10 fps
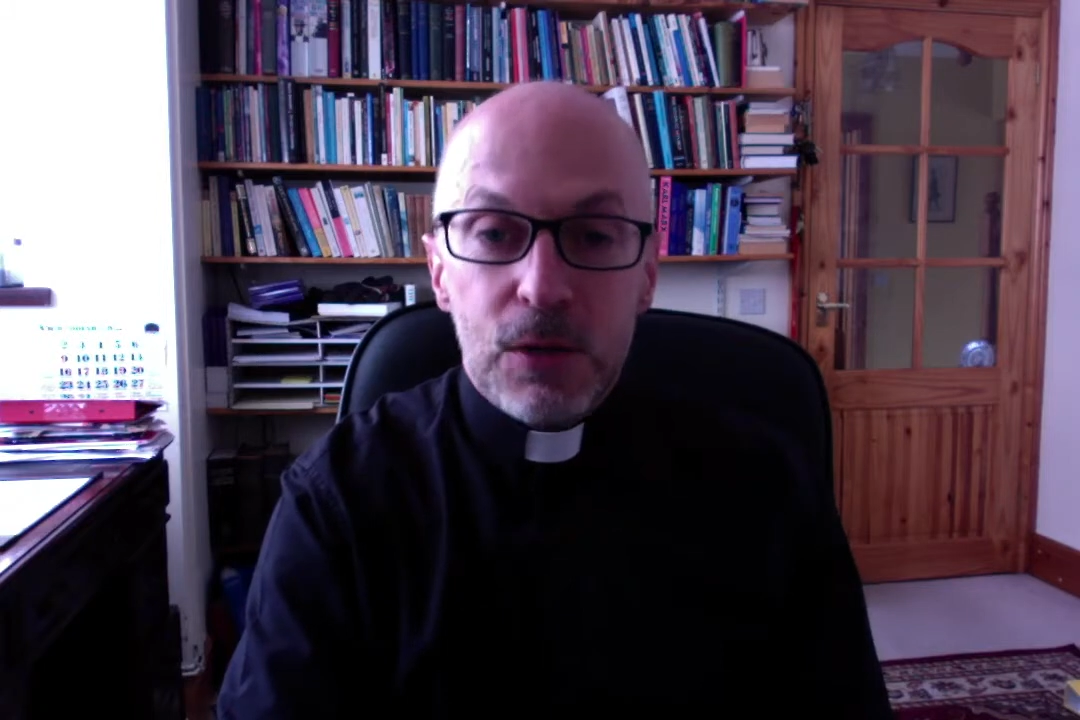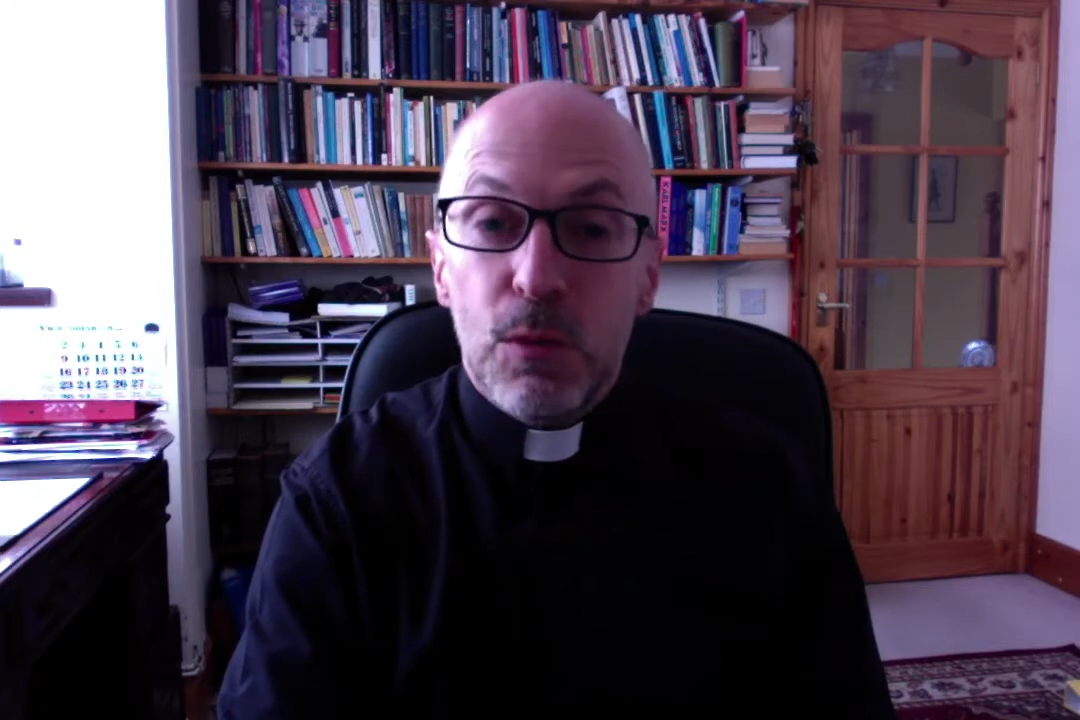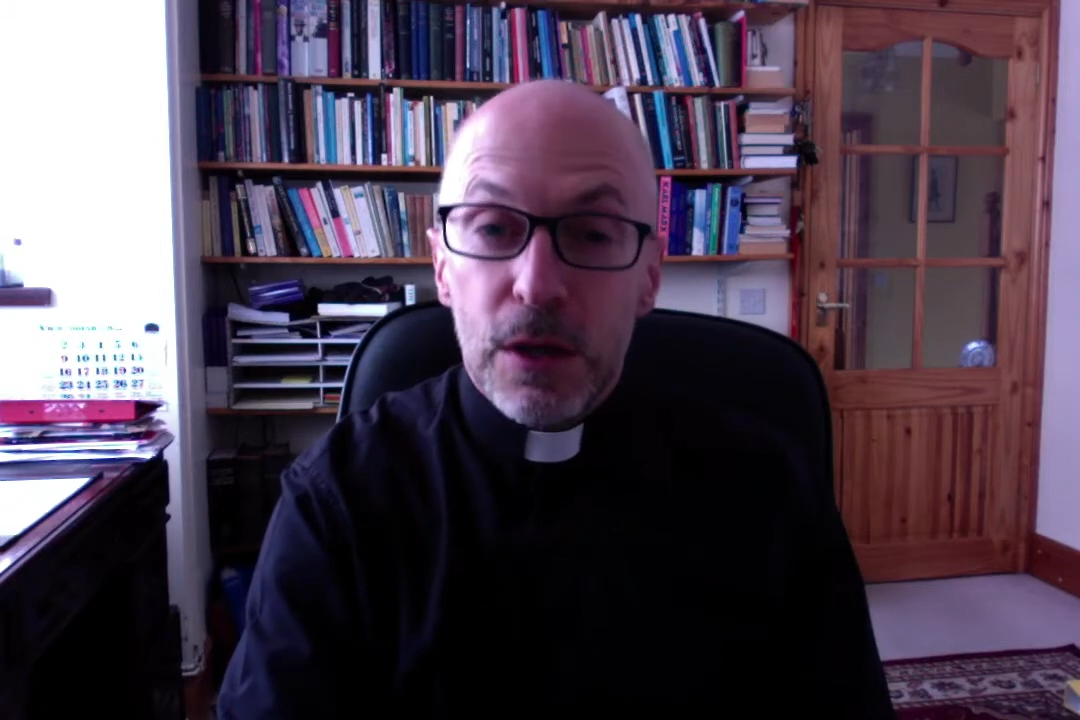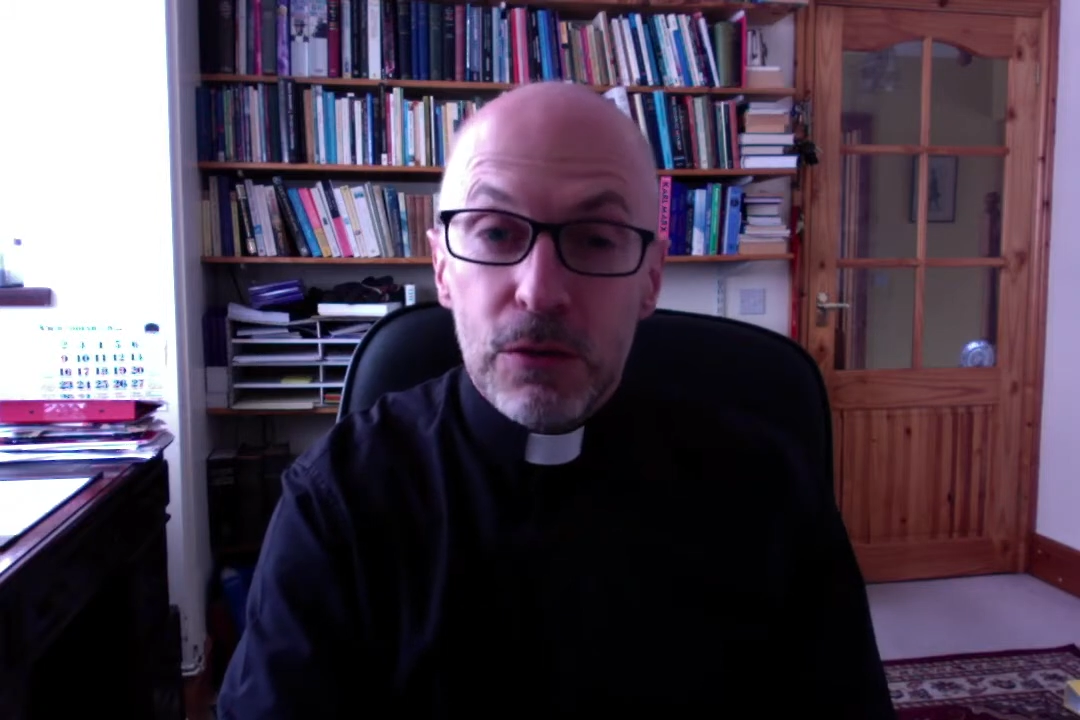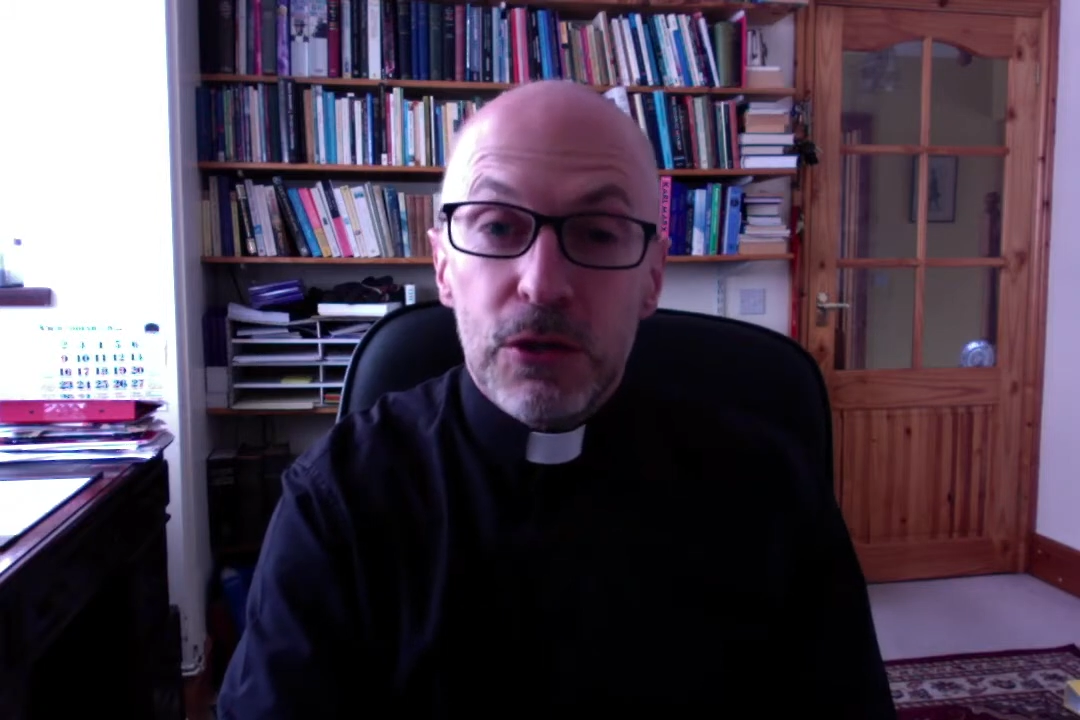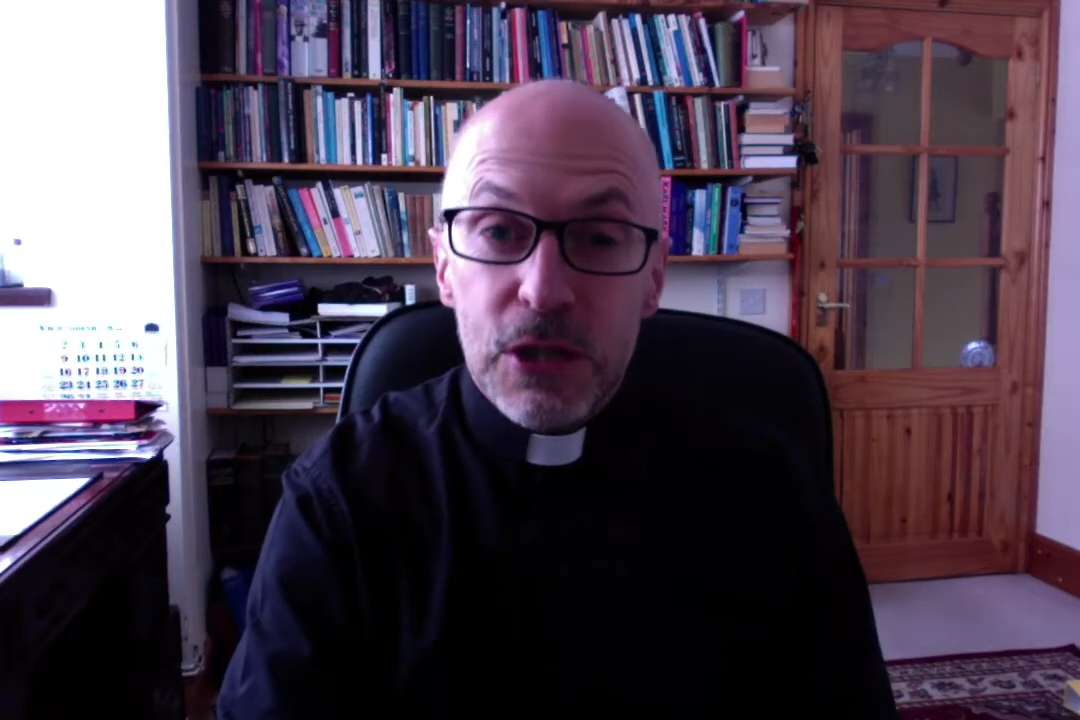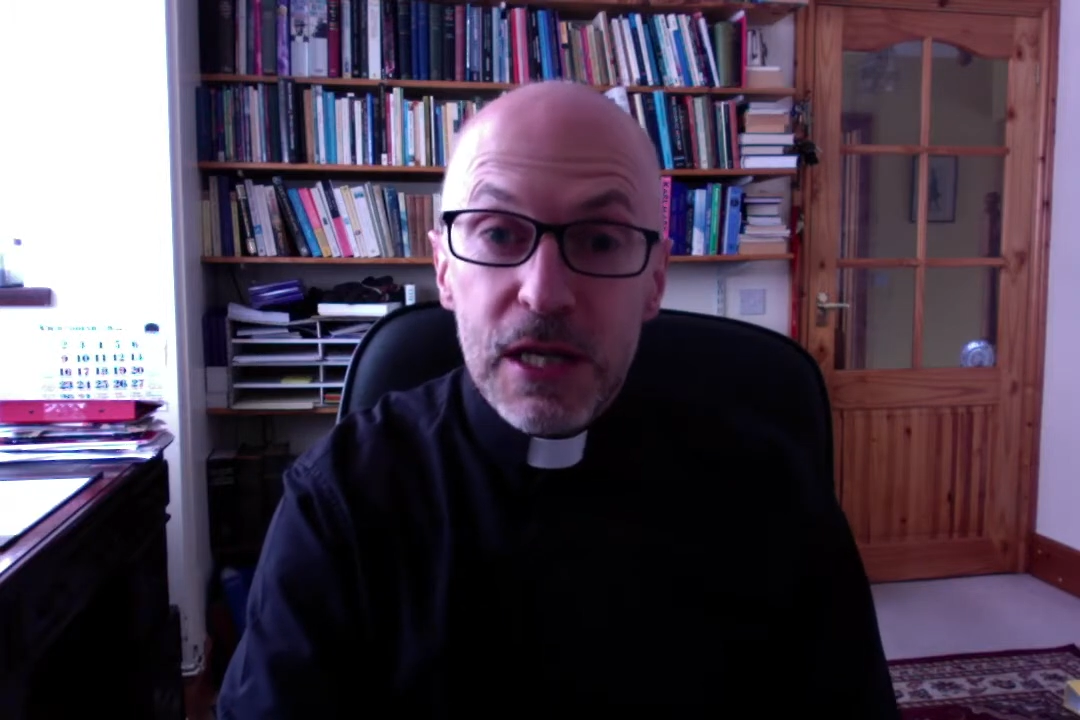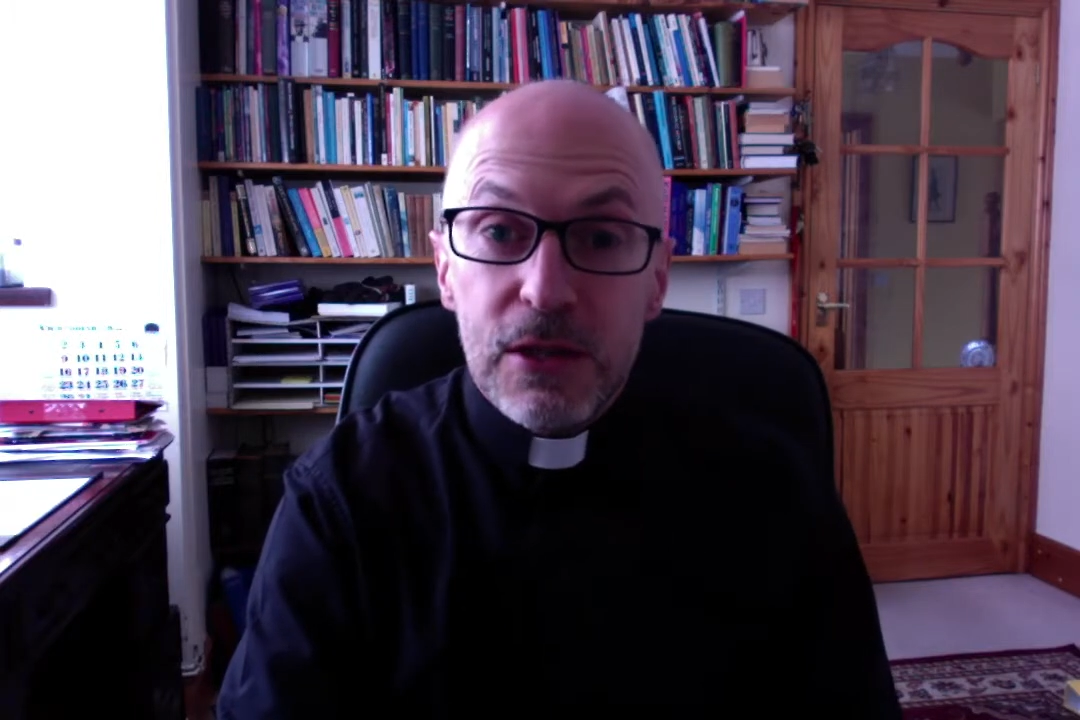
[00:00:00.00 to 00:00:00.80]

Well, you'll see the